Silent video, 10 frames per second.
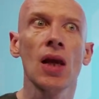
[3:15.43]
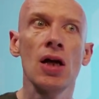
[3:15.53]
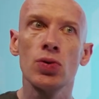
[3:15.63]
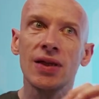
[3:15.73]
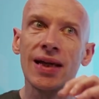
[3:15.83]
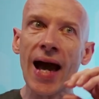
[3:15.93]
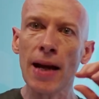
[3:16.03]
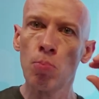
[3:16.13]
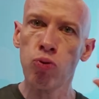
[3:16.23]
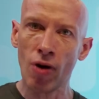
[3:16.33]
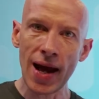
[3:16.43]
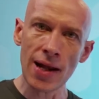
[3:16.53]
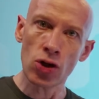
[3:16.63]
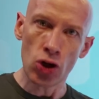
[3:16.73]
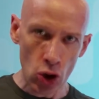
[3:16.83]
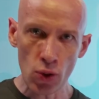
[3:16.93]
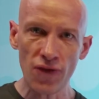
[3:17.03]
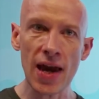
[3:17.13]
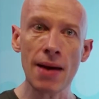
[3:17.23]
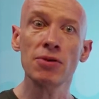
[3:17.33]
So it's going to add brand new
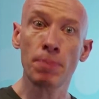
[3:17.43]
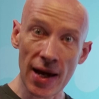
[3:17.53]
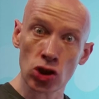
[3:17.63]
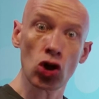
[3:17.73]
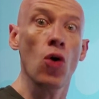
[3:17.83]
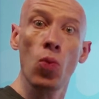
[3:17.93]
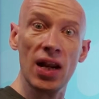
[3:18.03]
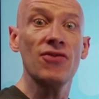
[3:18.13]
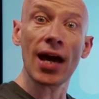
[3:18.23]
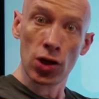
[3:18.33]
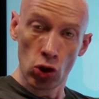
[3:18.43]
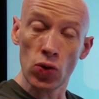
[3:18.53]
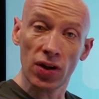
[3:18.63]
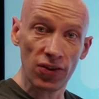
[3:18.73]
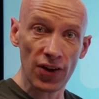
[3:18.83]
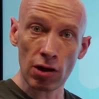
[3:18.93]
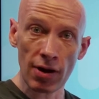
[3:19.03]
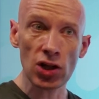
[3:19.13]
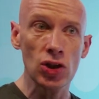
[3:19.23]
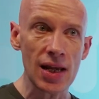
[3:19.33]
V Ms based on whatever that new
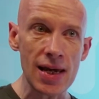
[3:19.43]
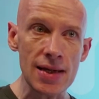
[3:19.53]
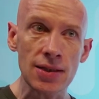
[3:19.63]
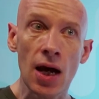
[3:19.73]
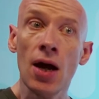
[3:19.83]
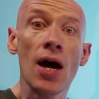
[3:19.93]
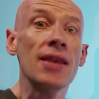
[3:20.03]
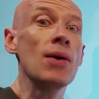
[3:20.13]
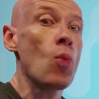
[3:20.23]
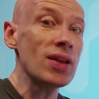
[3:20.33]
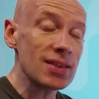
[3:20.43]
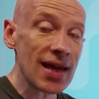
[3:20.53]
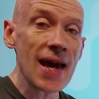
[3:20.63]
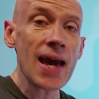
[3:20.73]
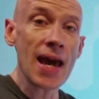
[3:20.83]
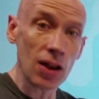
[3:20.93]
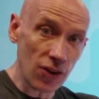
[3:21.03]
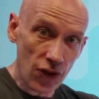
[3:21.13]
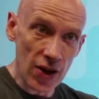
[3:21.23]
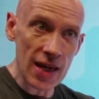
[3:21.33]
configuration is. And then once they're
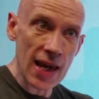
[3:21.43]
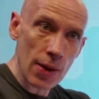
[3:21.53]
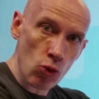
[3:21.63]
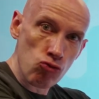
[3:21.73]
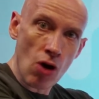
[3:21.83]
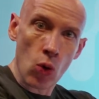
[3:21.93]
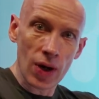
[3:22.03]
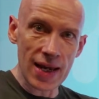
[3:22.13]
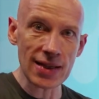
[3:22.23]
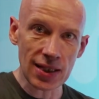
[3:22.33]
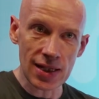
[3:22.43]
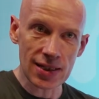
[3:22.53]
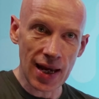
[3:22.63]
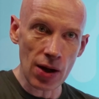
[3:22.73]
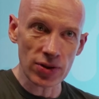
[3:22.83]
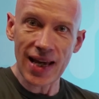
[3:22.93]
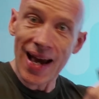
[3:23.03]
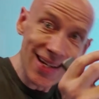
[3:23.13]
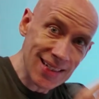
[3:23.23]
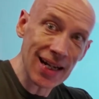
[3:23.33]
healthy, it will roll into the scale set
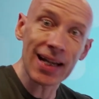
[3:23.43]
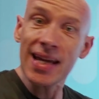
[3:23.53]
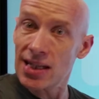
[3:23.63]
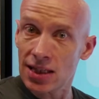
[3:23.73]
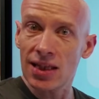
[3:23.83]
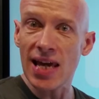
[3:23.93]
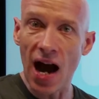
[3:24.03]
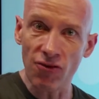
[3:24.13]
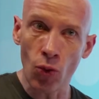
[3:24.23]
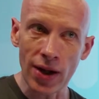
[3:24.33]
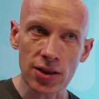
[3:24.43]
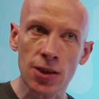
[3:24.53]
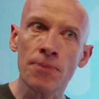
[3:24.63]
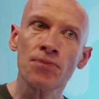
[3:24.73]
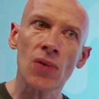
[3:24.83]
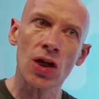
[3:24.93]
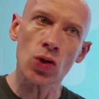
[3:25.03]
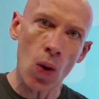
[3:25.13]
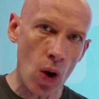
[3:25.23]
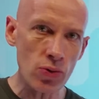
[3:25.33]
and delete the other ones. So
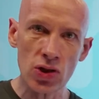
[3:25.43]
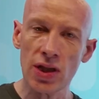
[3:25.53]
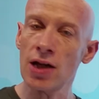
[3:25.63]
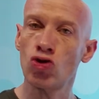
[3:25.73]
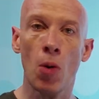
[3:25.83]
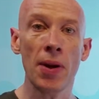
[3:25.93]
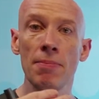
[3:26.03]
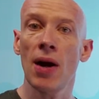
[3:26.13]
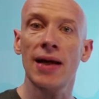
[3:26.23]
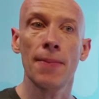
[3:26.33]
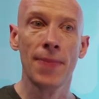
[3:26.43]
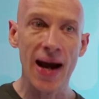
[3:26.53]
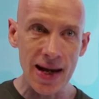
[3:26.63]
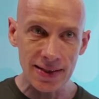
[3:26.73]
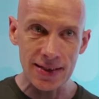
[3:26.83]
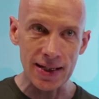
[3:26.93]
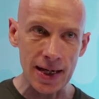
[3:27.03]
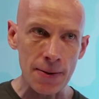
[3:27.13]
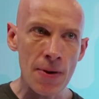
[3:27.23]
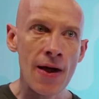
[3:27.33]
I won't see a drop in my capacity.